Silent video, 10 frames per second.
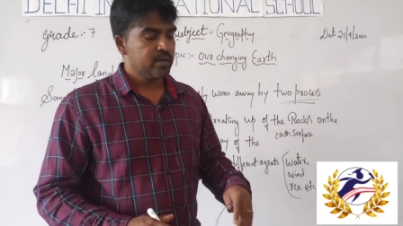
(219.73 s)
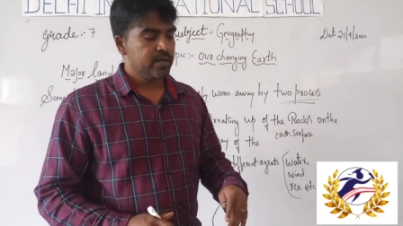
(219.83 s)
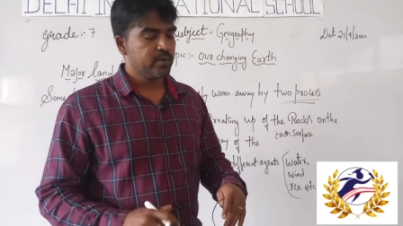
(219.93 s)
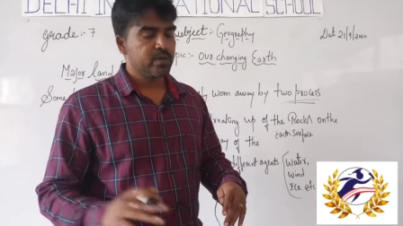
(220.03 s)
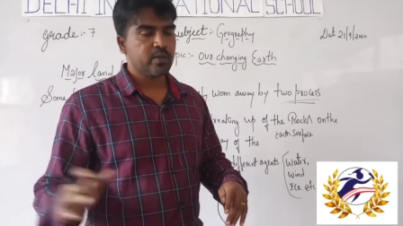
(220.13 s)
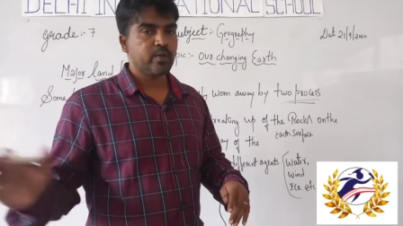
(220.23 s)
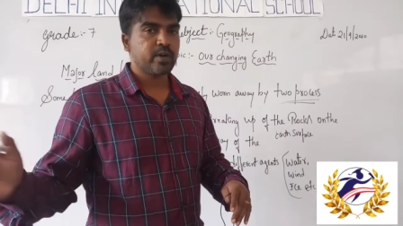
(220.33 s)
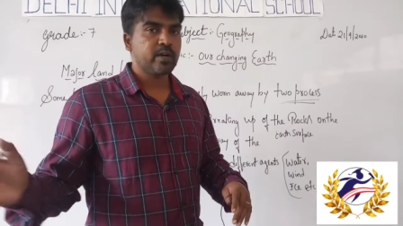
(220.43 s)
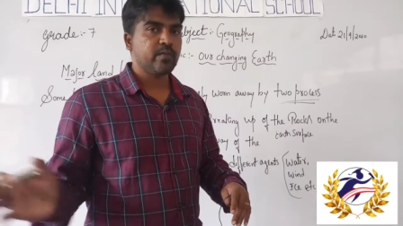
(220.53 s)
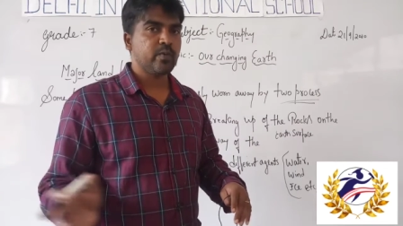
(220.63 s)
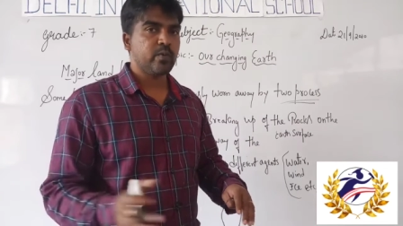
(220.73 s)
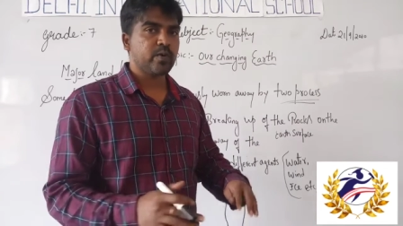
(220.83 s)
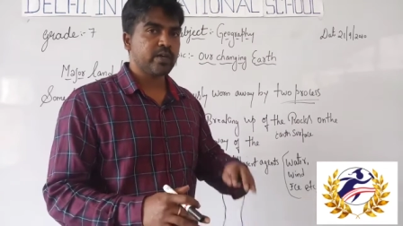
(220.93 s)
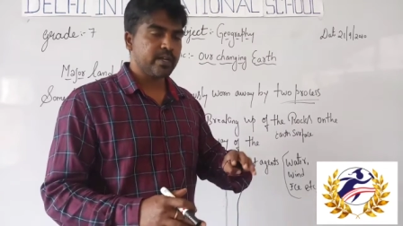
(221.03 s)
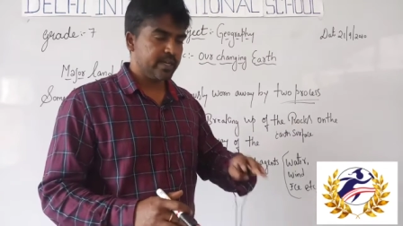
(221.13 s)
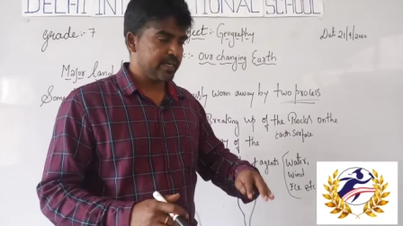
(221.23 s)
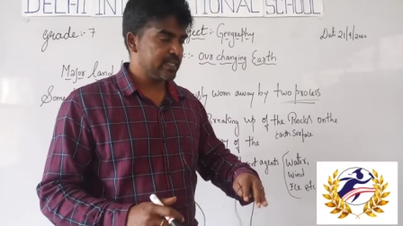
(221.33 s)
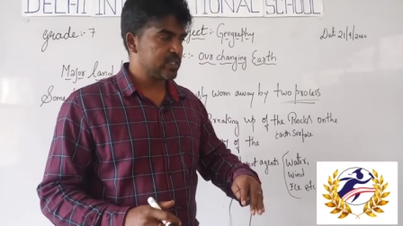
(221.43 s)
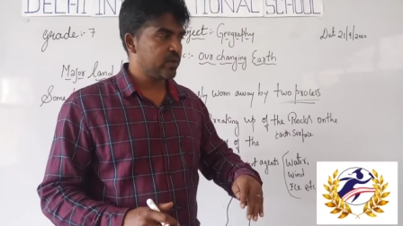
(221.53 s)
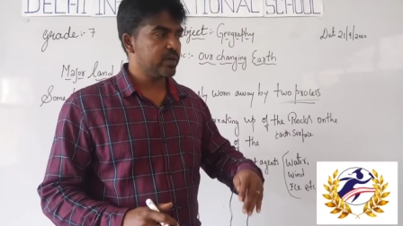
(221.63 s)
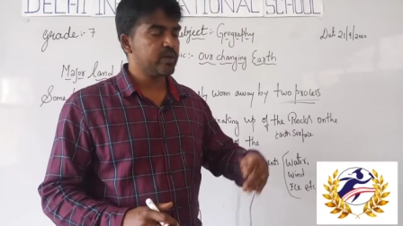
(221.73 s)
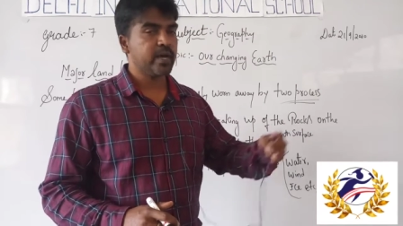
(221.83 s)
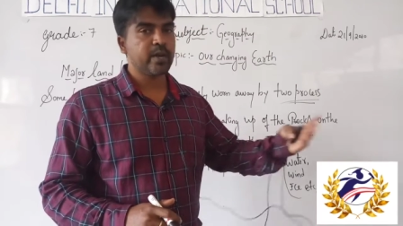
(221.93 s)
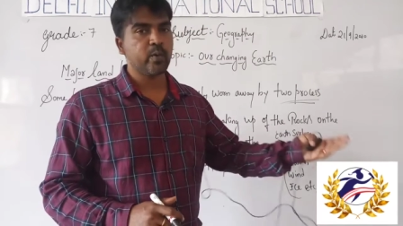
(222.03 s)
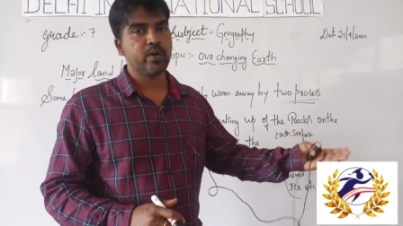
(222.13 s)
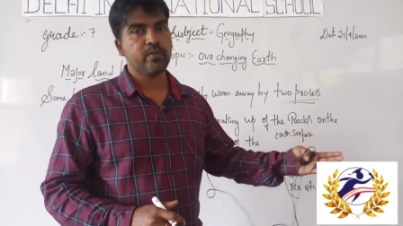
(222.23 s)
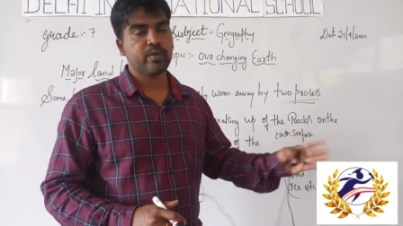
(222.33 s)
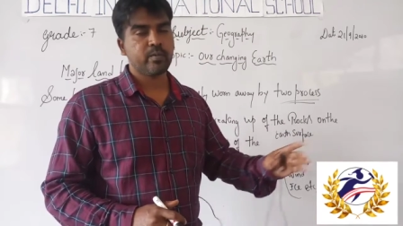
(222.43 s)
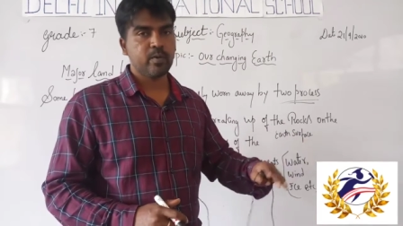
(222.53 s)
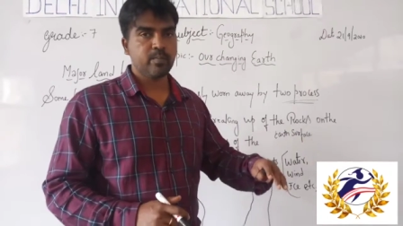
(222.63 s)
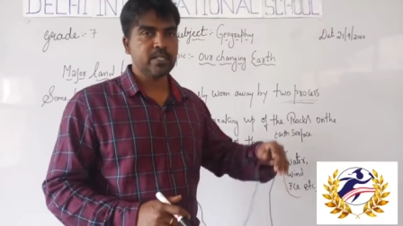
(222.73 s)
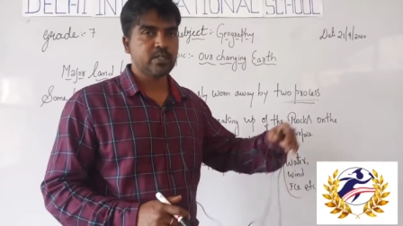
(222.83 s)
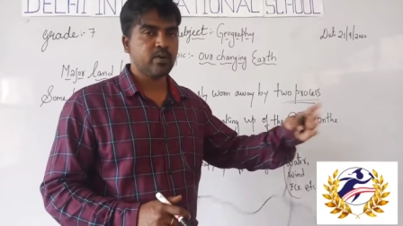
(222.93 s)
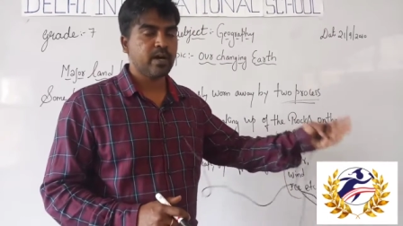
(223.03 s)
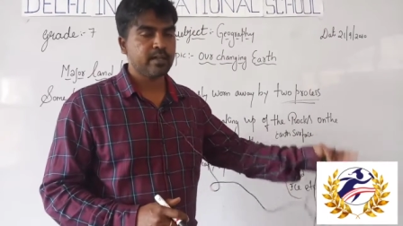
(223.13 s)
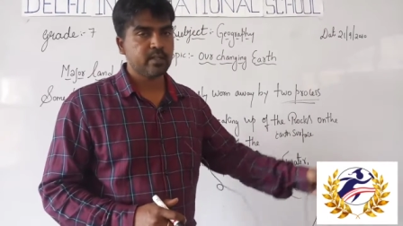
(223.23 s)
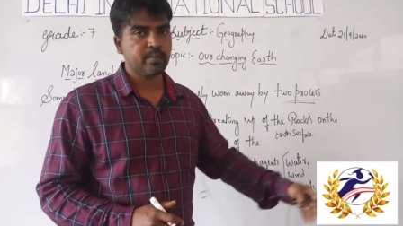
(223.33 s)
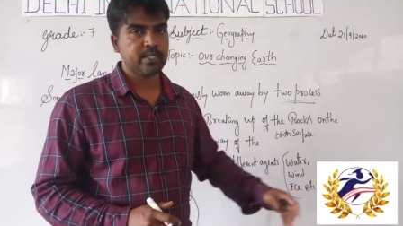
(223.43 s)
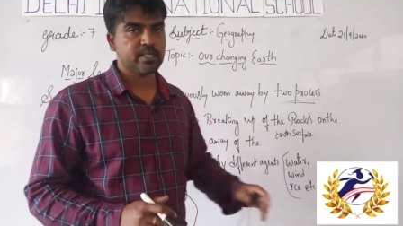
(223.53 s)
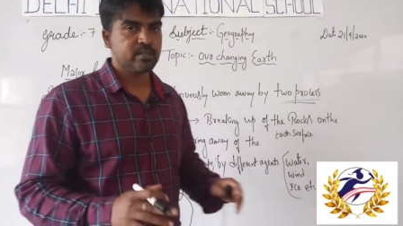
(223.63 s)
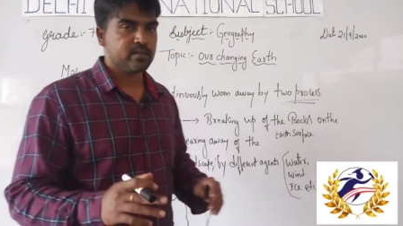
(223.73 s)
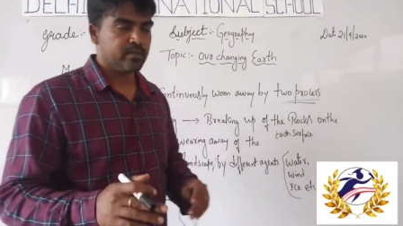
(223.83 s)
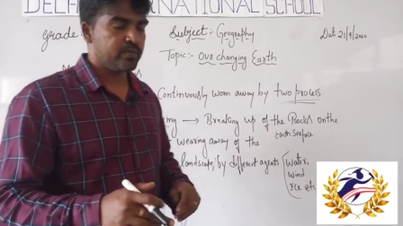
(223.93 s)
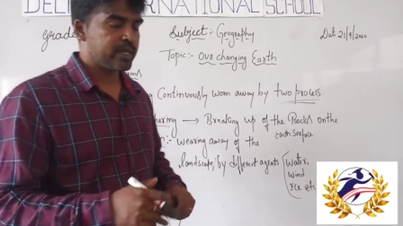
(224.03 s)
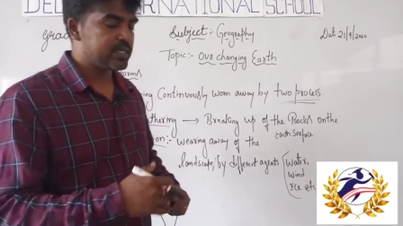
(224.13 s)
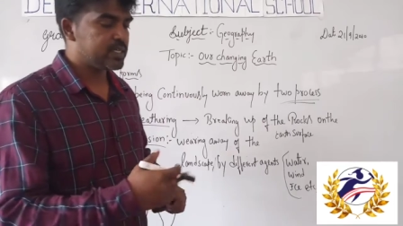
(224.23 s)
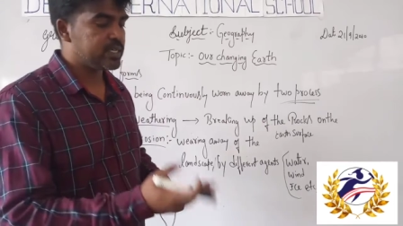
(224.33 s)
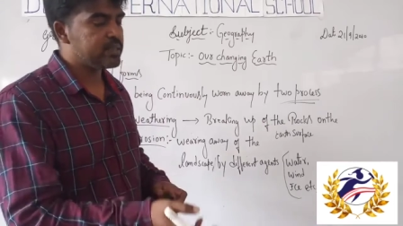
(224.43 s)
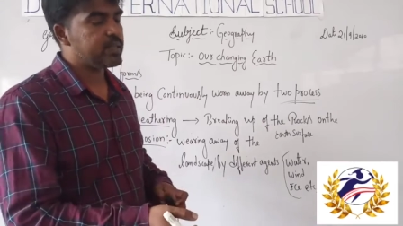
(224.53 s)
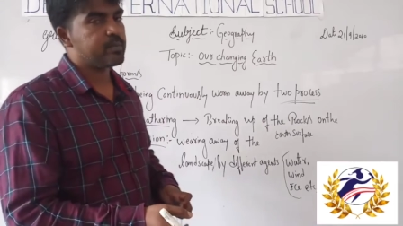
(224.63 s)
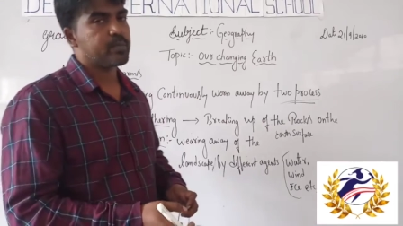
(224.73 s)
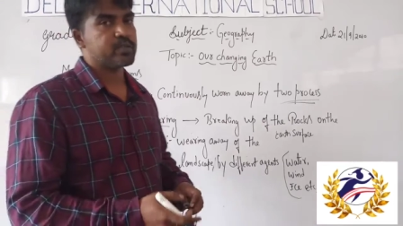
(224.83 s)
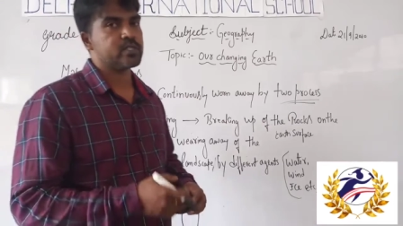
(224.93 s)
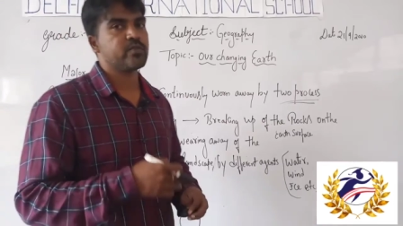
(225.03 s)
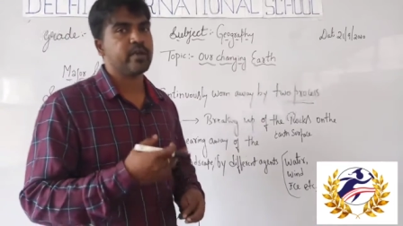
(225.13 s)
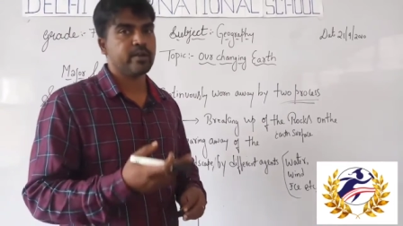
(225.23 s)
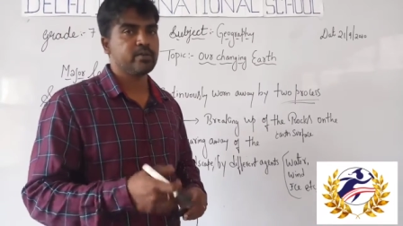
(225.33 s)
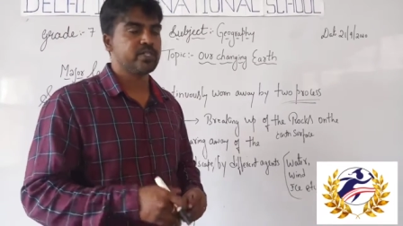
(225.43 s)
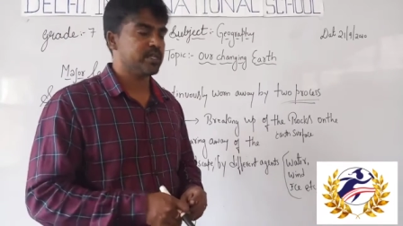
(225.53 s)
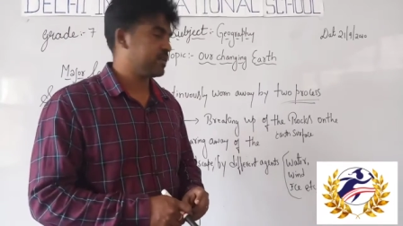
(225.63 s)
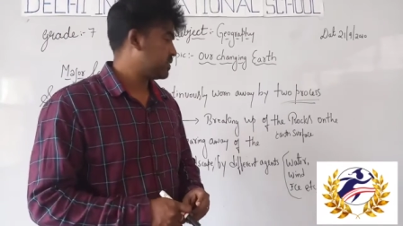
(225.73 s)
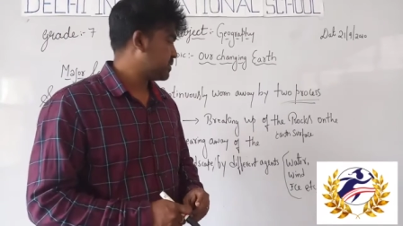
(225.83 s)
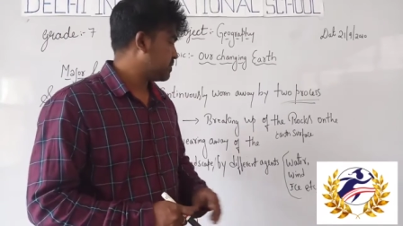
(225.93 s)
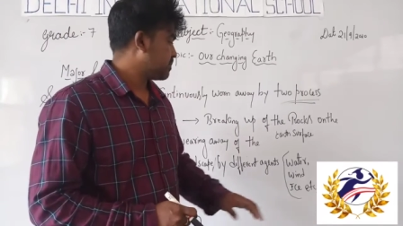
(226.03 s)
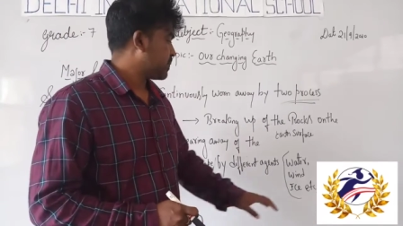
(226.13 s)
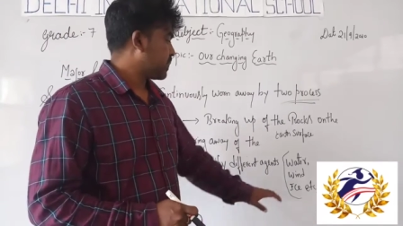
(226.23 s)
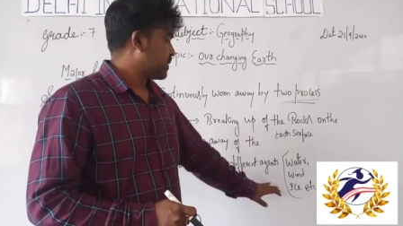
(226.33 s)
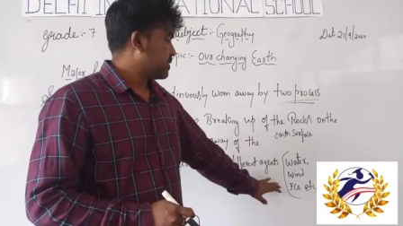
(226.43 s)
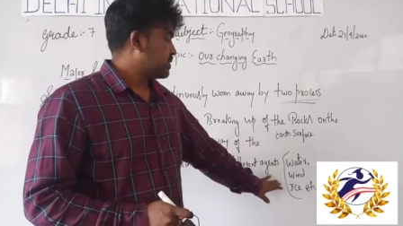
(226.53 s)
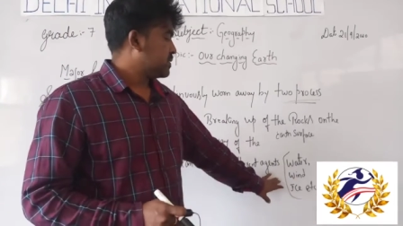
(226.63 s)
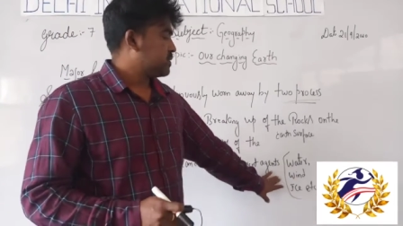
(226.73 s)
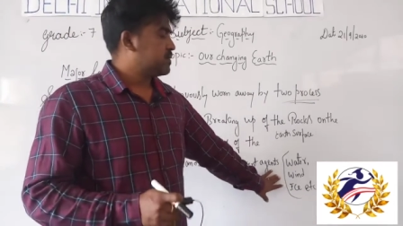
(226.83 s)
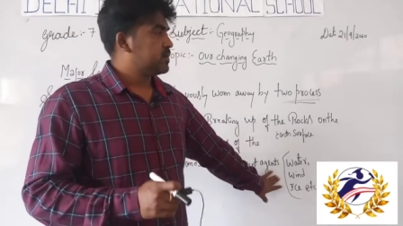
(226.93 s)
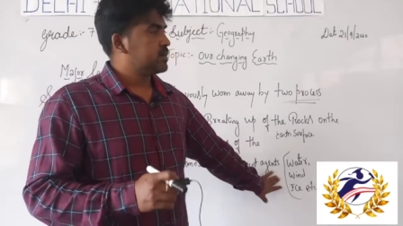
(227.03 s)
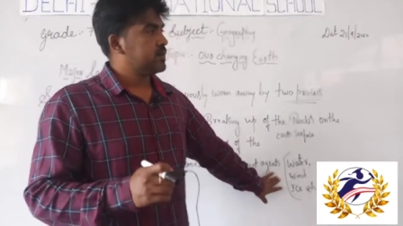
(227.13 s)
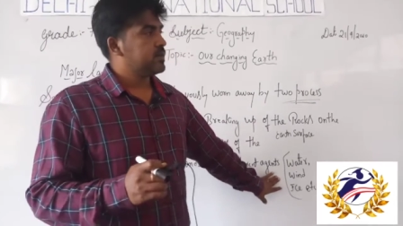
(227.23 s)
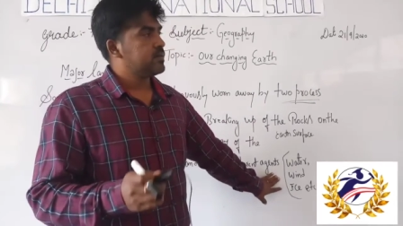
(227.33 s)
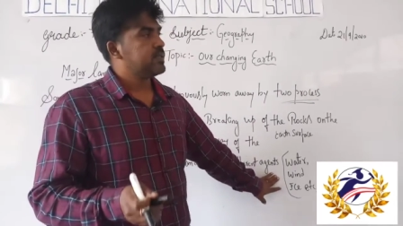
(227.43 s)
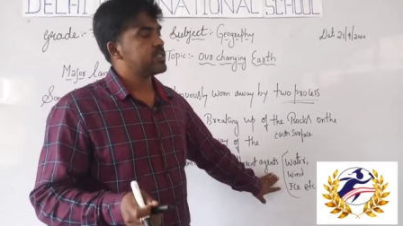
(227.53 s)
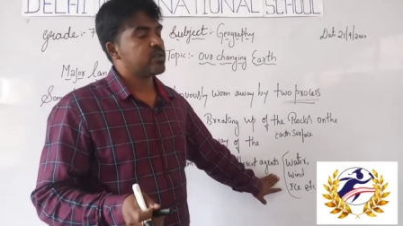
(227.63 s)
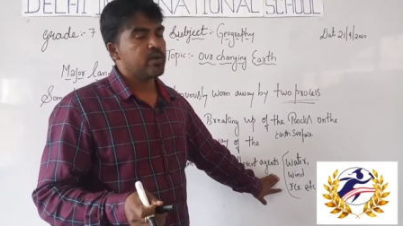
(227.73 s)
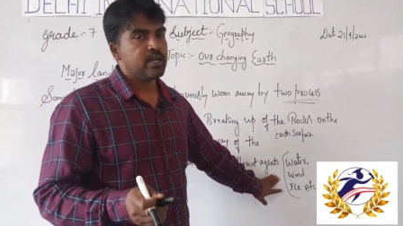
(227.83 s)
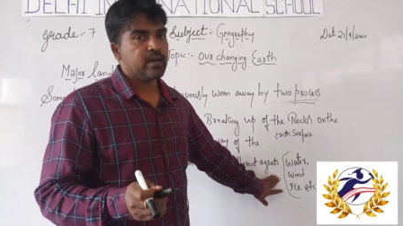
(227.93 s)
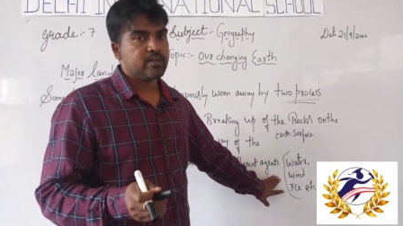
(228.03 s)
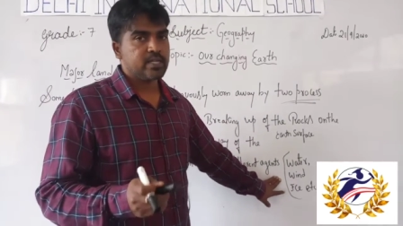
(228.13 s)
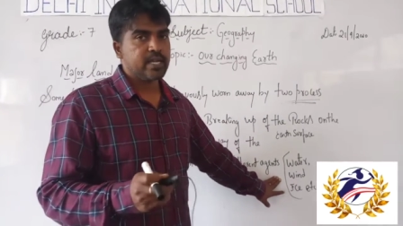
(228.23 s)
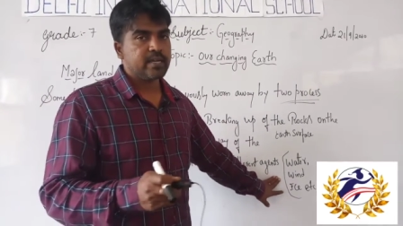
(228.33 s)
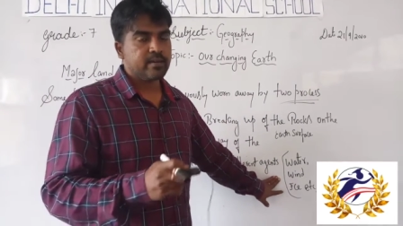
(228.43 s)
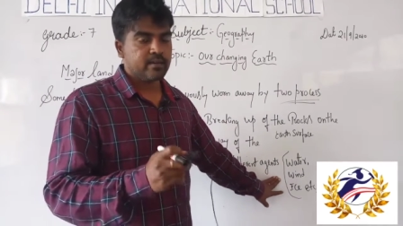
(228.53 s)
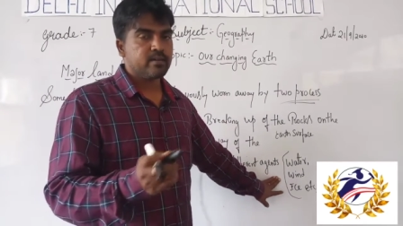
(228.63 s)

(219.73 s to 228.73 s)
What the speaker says: due to the work of the water, it is going to erode from one place to another place. We can see the process of erosion. The soil or sand,